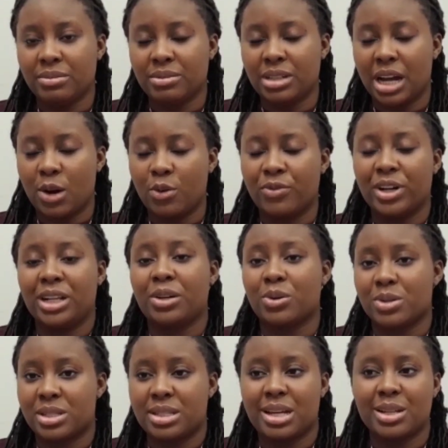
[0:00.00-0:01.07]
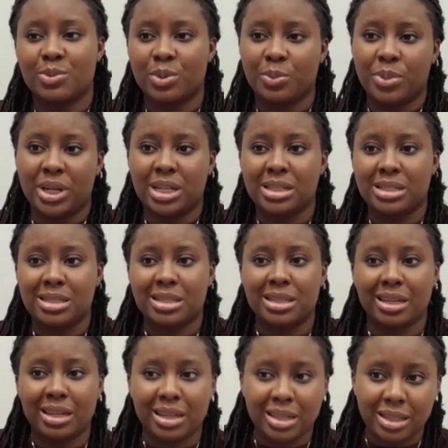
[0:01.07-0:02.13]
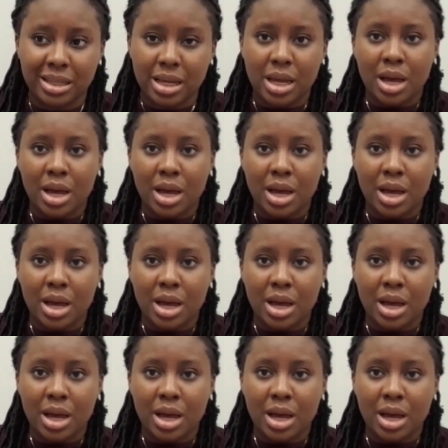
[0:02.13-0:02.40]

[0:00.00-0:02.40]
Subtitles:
you're overly concerned with being seen,